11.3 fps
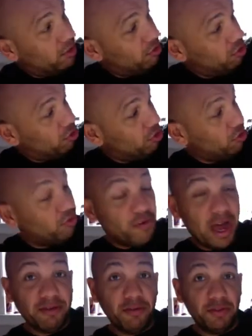So you're going to do
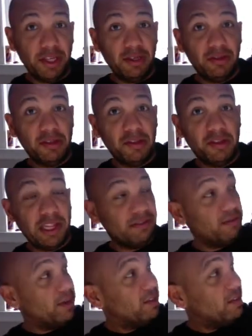5 of these. This is
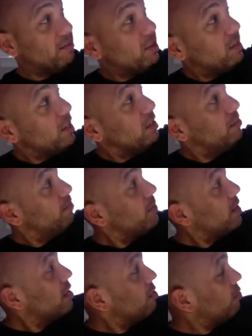11 by 17.
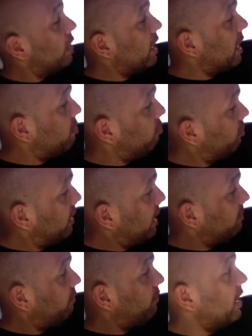Right, and you see it
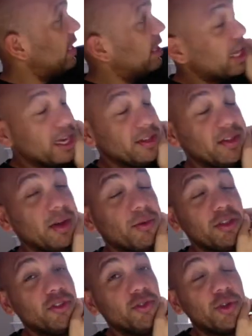has faint lines. I want
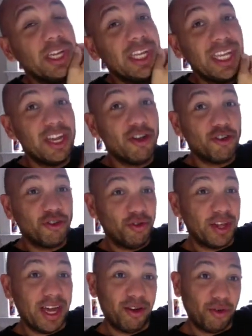you to adhere to
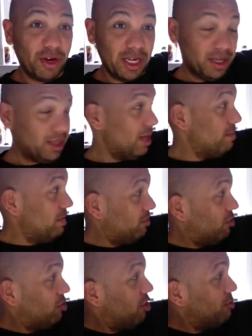that grid. That means
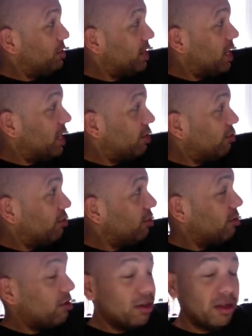don't go in the gutter.